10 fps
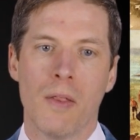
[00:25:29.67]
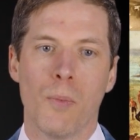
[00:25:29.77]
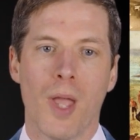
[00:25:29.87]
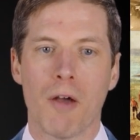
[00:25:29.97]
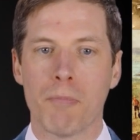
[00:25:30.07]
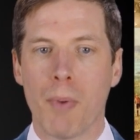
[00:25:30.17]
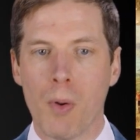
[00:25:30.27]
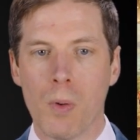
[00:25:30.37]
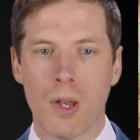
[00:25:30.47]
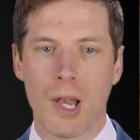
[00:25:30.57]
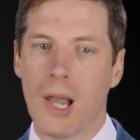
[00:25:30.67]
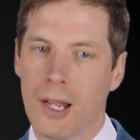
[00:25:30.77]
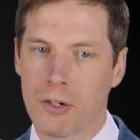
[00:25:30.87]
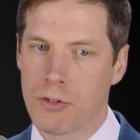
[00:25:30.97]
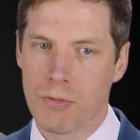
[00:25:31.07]
We have poll and
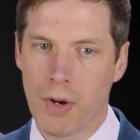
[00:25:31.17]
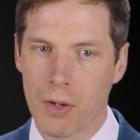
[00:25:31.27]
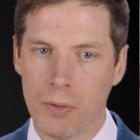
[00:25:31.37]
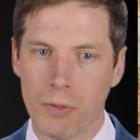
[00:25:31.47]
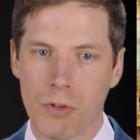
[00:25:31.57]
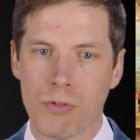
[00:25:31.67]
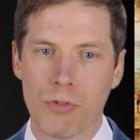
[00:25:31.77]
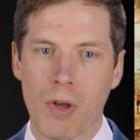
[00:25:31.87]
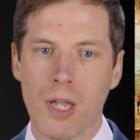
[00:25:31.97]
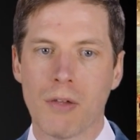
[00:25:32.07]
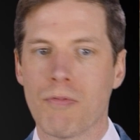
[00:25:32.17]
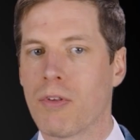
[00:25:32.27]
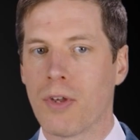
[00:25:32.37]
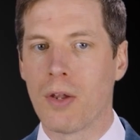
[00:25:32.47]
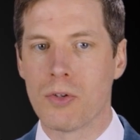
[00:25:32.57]
electoral records, trade and
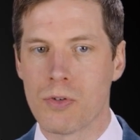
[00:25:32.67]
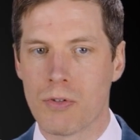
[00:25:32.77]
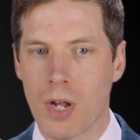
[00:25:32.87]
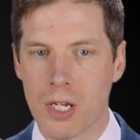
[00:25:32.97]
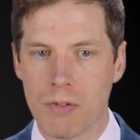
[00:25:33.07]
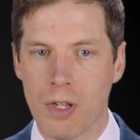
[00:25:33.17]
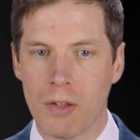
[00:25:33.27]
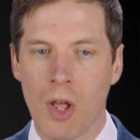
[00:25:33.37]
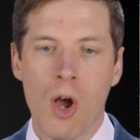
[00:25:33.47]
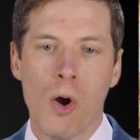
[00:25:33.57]
residential directories,